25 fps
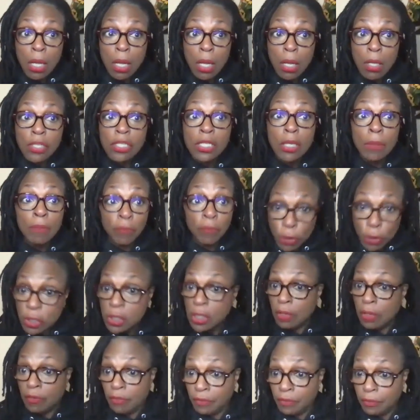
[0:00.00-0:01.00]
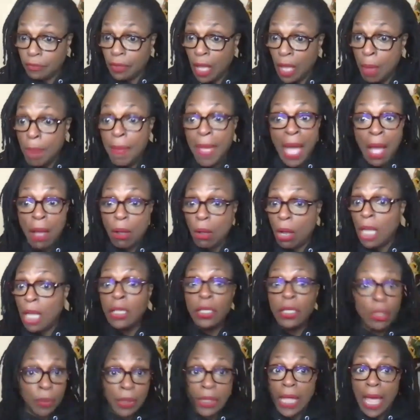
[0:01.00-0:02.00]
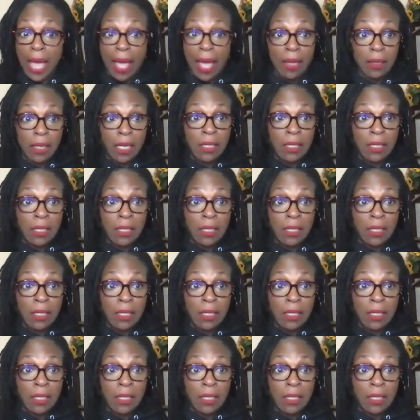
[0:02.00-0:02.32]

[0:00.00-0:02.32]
subversive about undoing that